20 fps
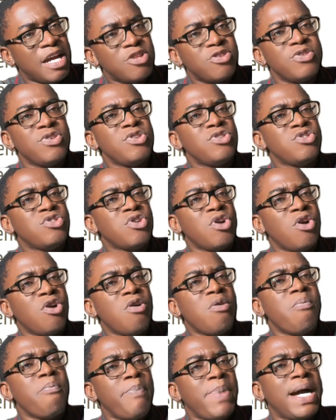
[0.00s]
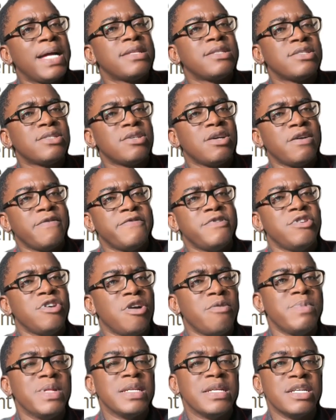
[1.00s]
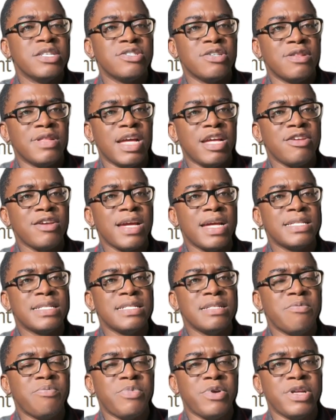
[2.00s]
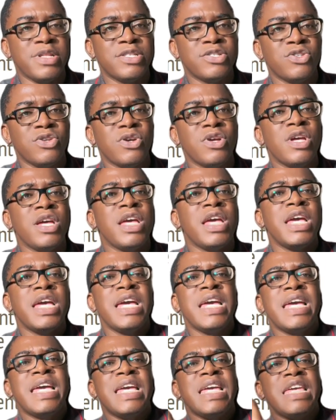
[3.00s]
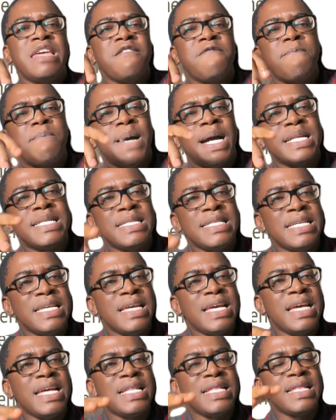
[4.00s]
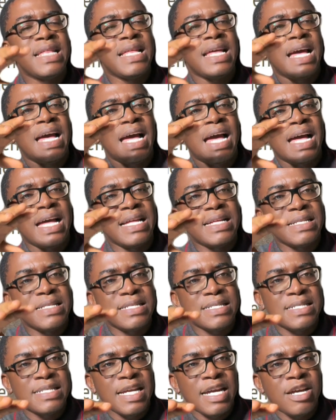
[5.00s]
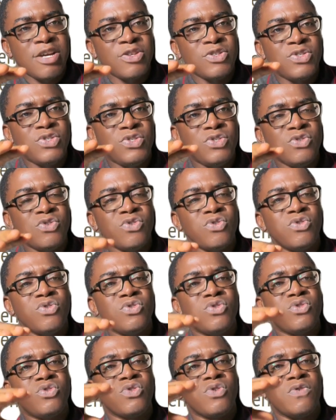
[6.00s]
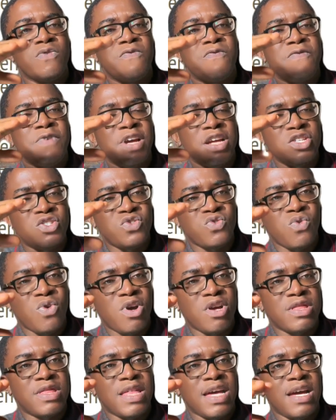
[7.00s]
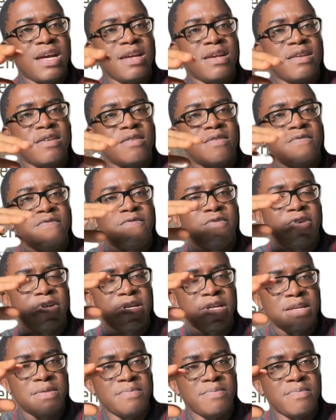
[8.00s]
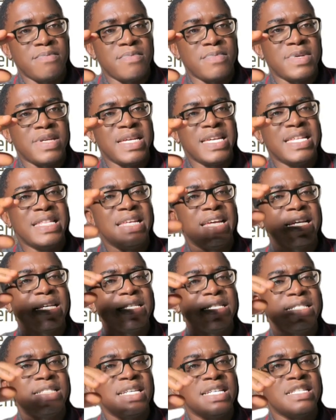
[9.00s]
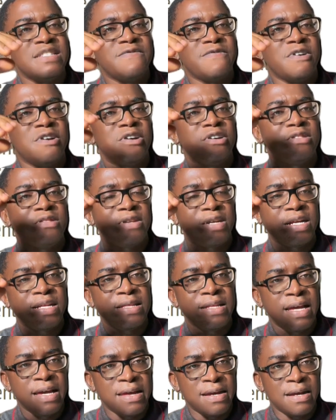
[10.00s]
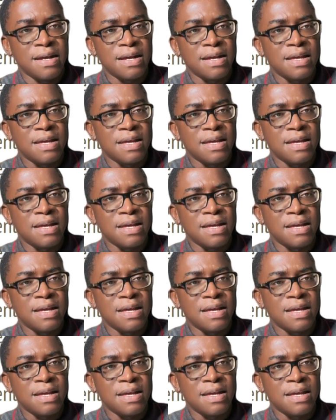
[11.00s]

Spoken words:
doing your own part of the obligation. Are you getting the point? So if party A tells you to fetch water for him in exchange for 100 naira